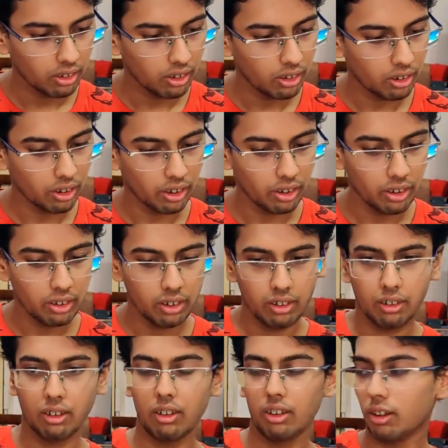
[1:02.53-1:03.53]
Okay,
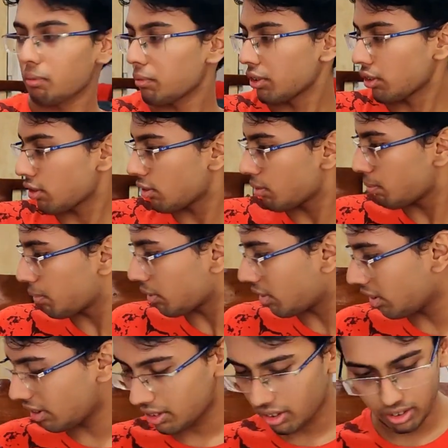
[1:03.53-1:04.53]
we can just put
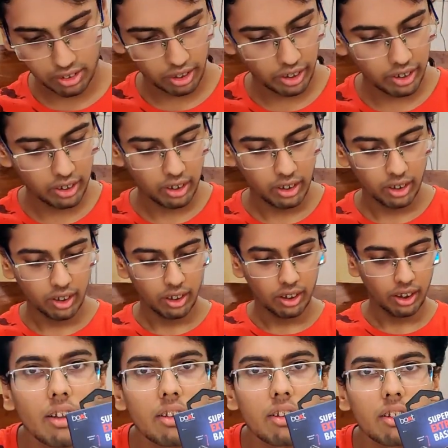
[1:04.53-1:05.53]
these aside.
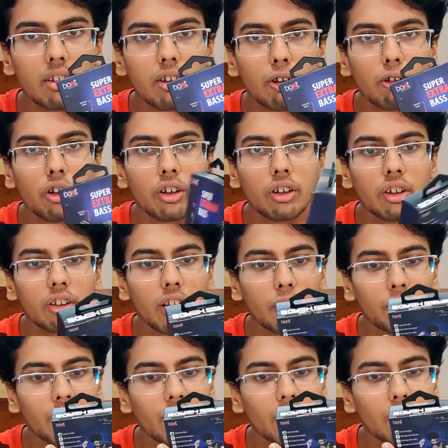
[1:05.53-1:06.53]
That's the only thing that
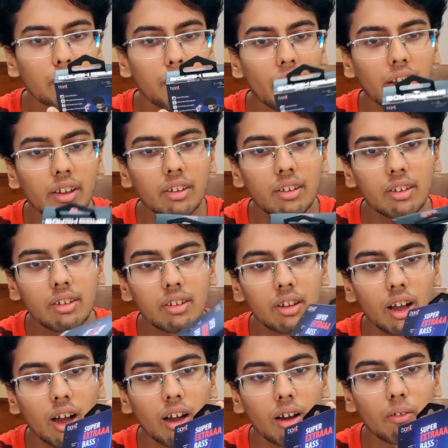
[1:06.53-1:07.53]
you get in the package. These
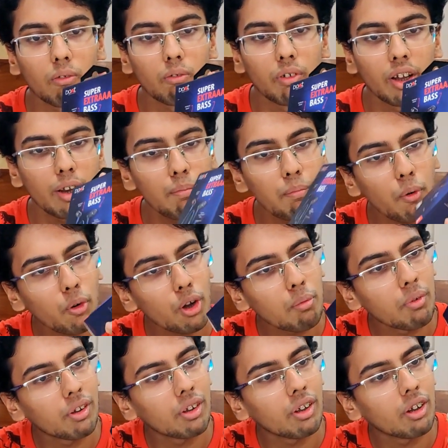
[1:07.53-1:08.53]
are very
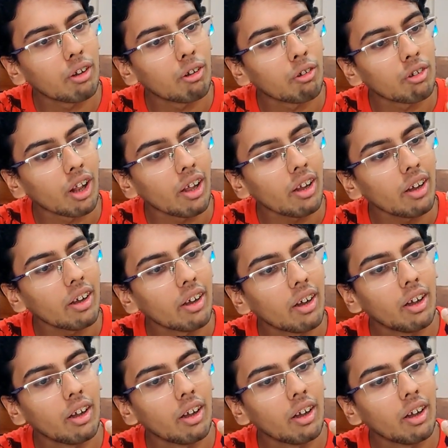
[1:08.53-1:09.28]
portable, it looks like.